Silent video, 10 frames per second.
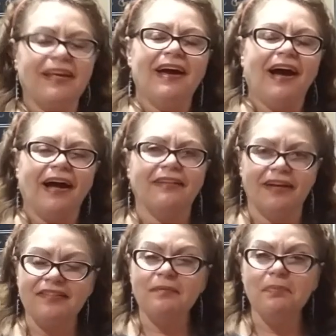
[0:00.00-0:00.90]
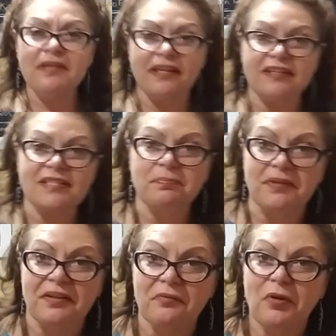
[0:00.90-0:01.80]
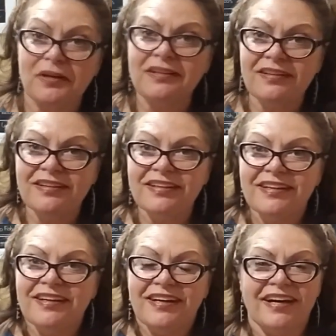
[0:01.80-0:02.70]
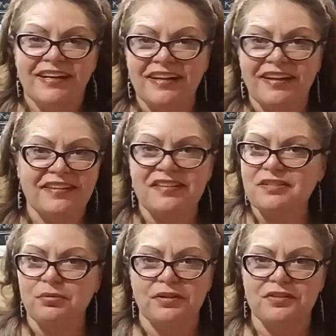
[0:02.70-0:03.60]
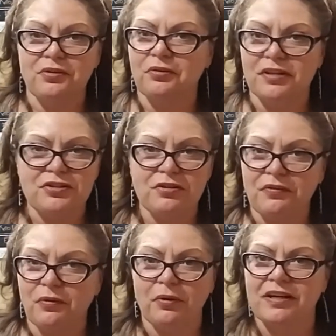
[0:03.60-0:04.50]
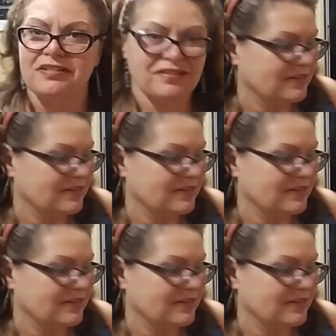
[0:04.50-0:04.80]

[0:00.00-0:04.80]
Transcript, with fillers: I like the banana split one. And I like this one totally two different ways.